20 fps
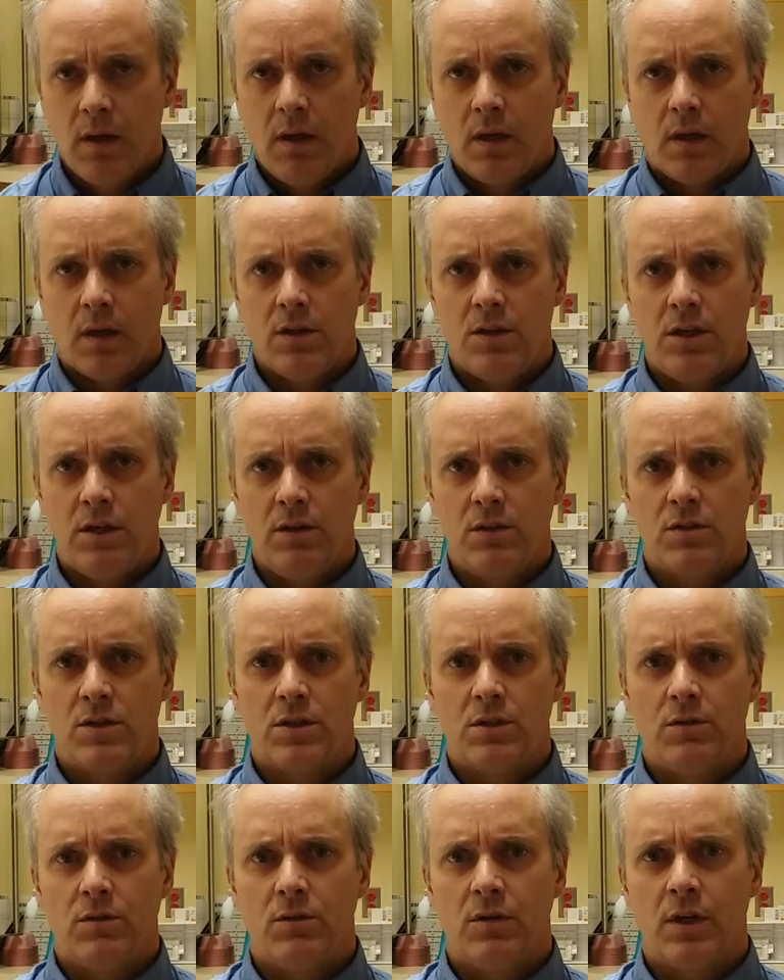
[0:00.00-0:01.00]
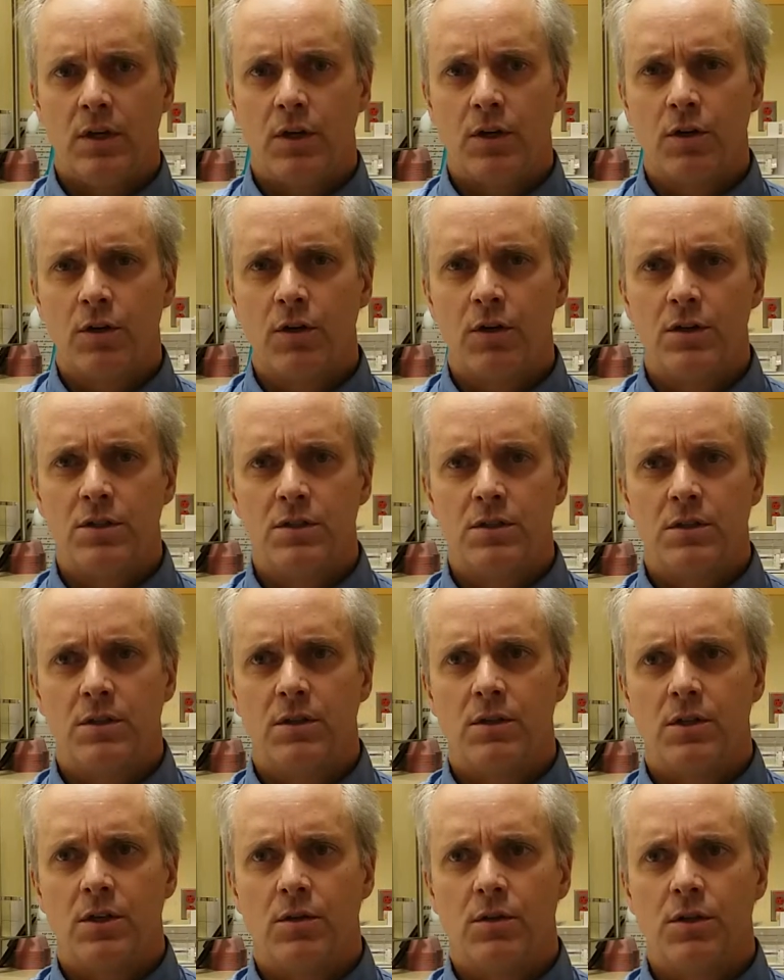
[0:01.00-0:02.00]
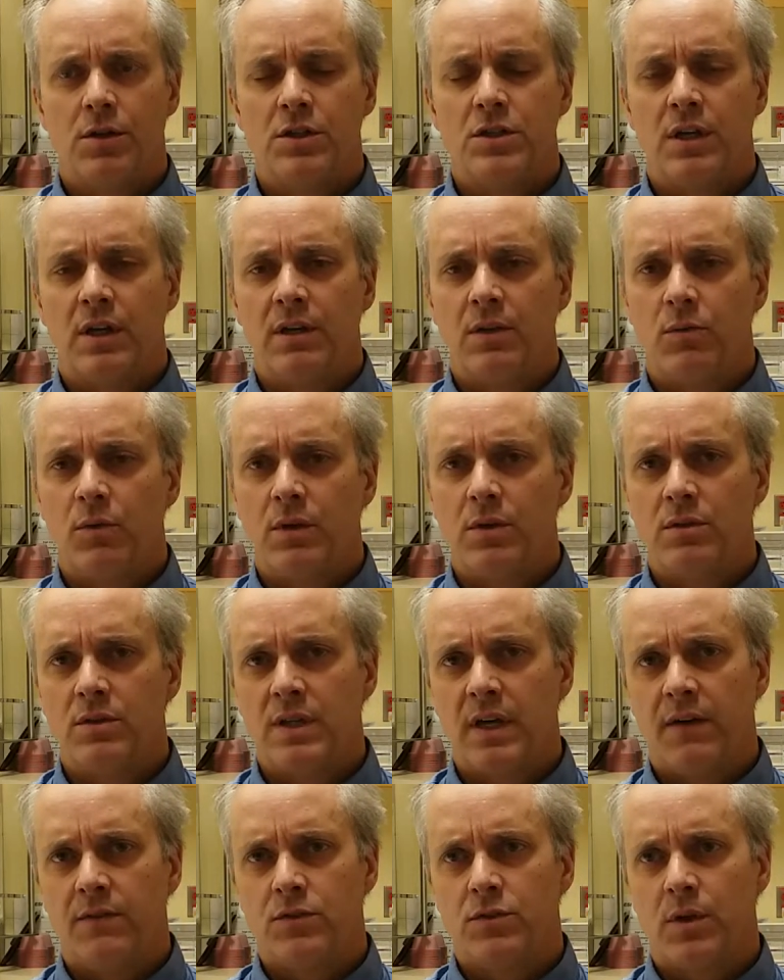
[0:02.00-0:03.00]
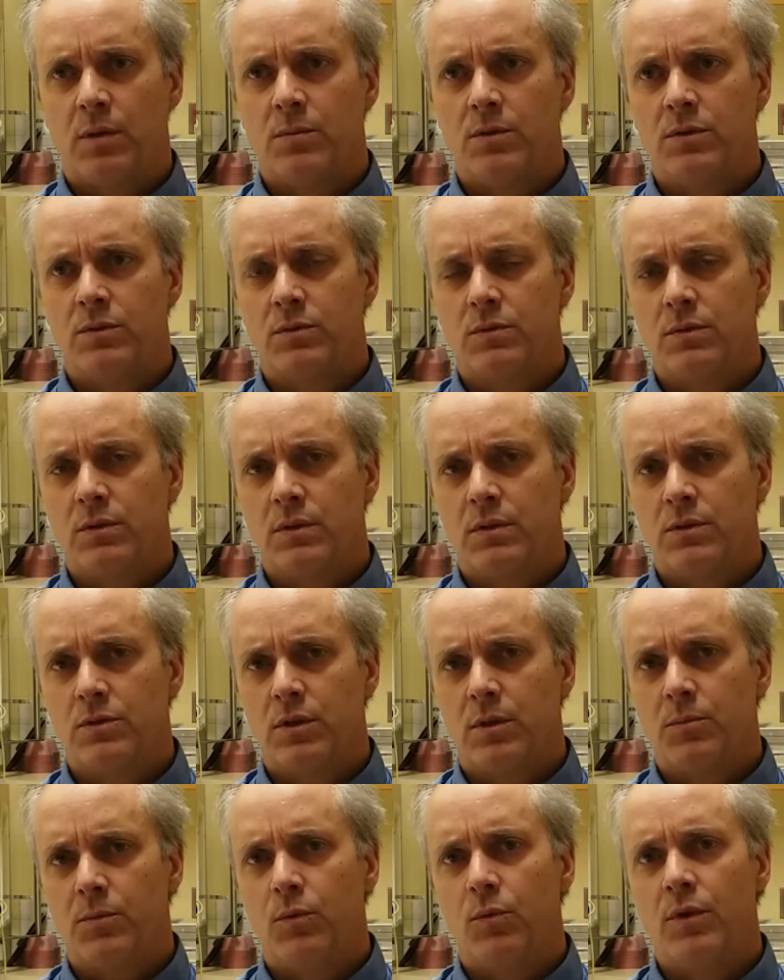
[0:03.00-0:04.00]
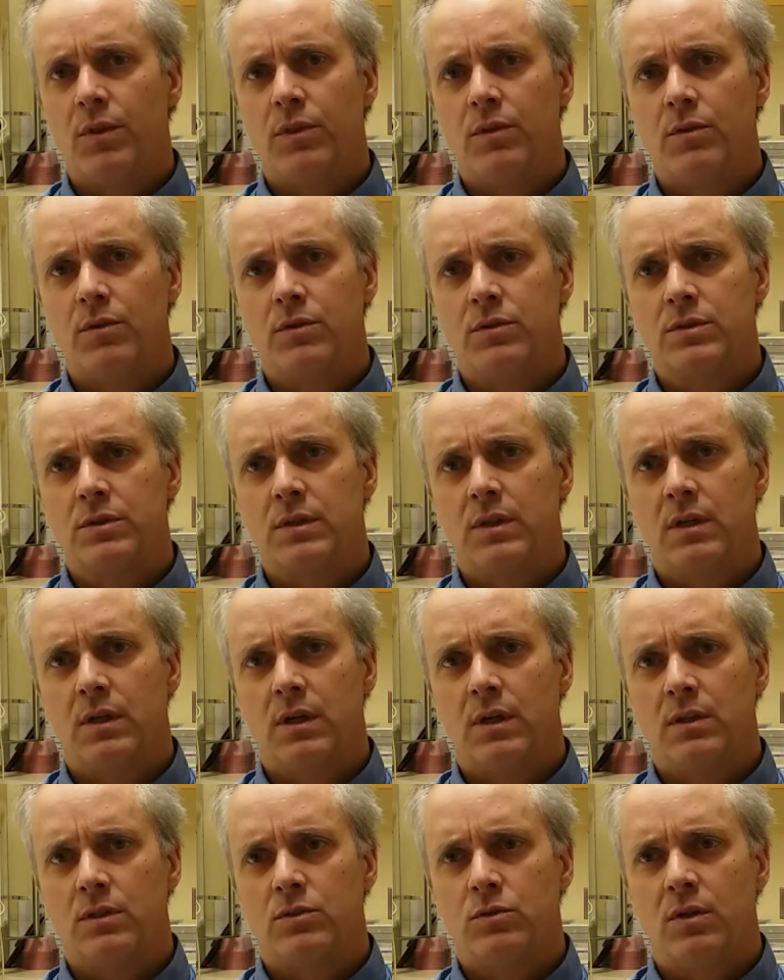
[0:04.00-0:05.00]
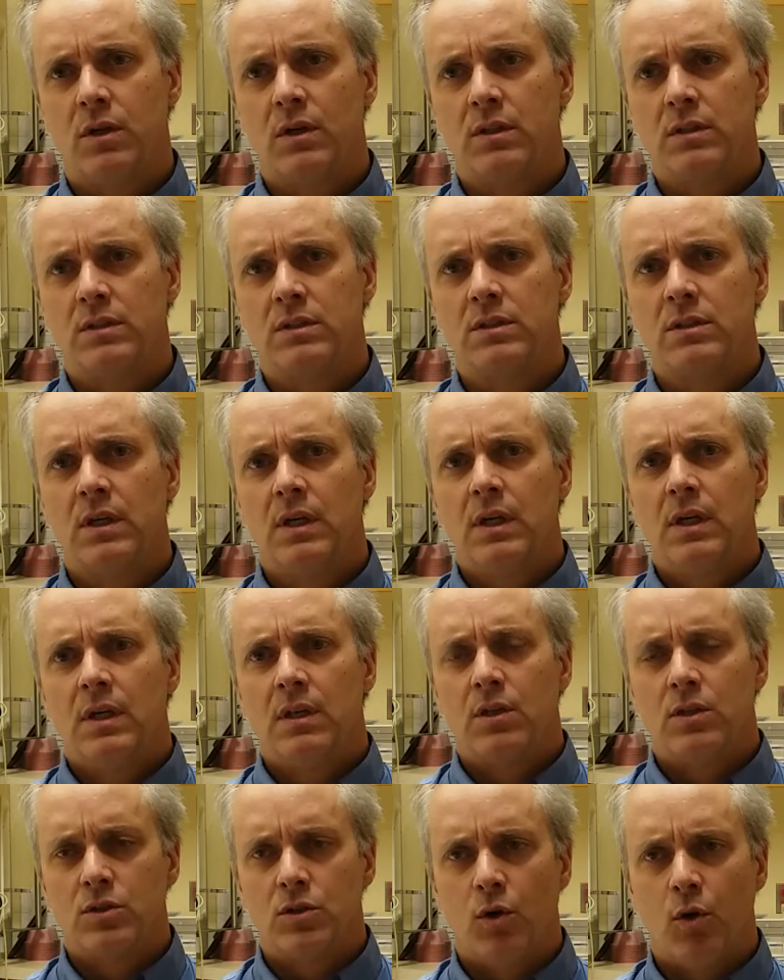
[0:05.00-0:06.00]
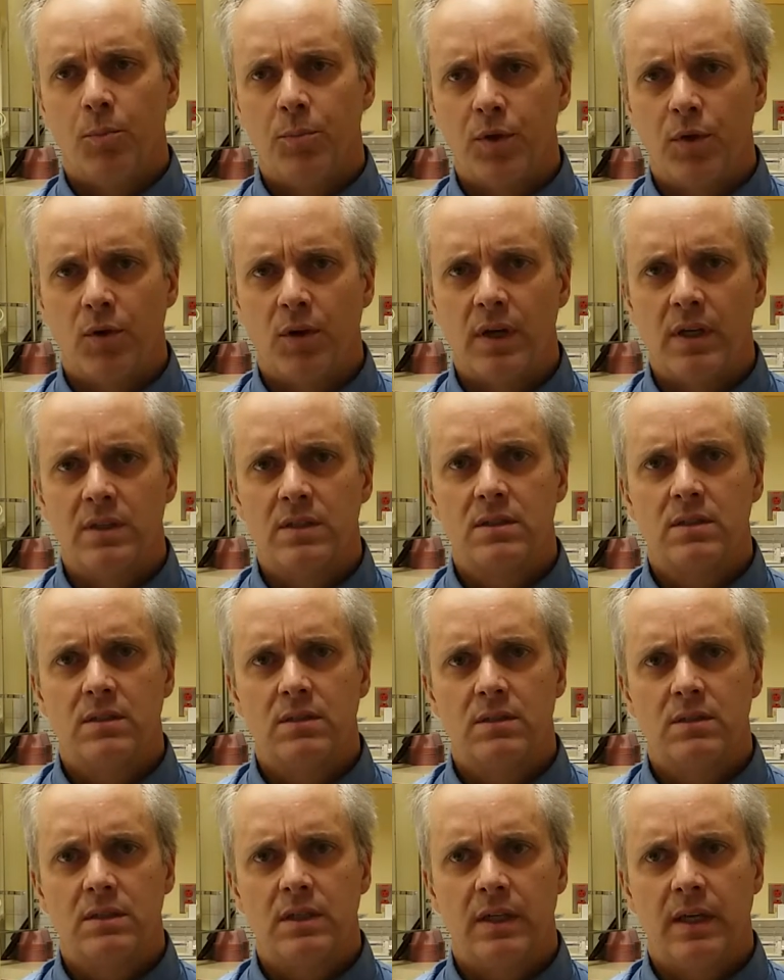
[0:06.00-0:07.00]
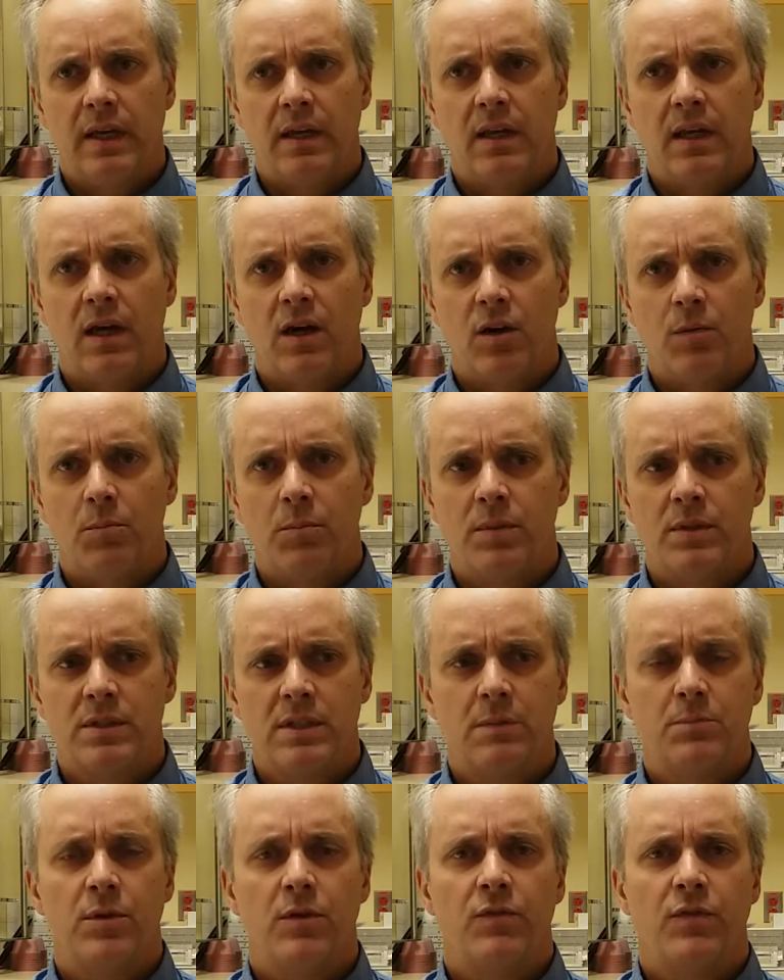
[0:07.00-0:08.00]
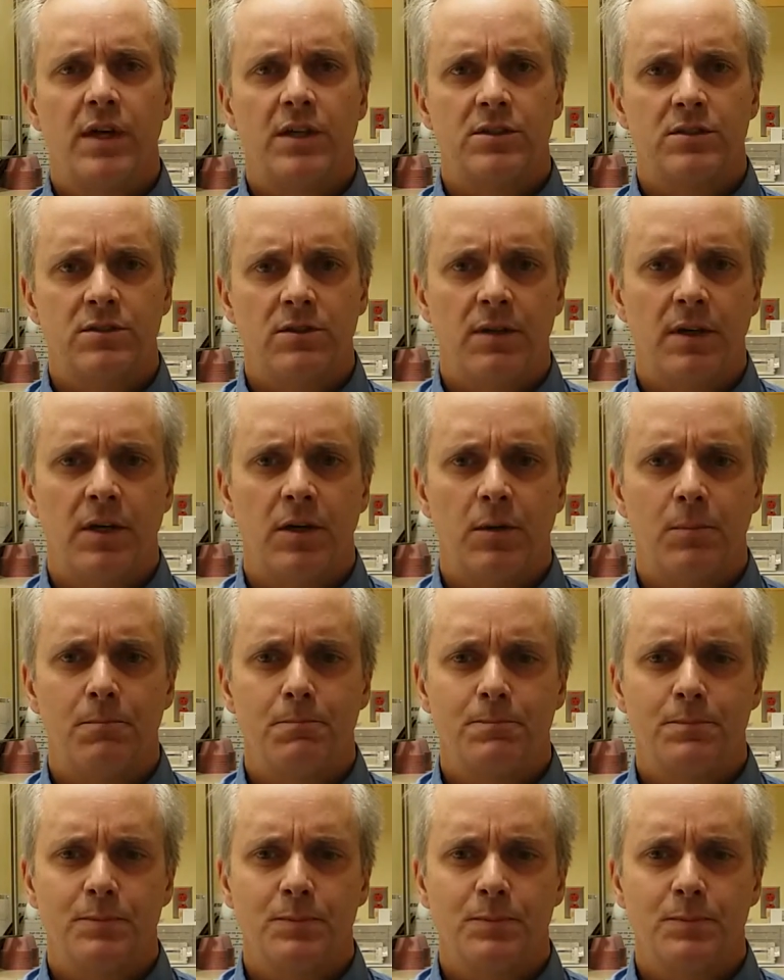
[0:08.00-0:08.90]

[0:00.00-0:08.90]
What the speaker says: Continue to encourage anyone who's had trouble with those drugs, those opioids, to get help, seek professional help.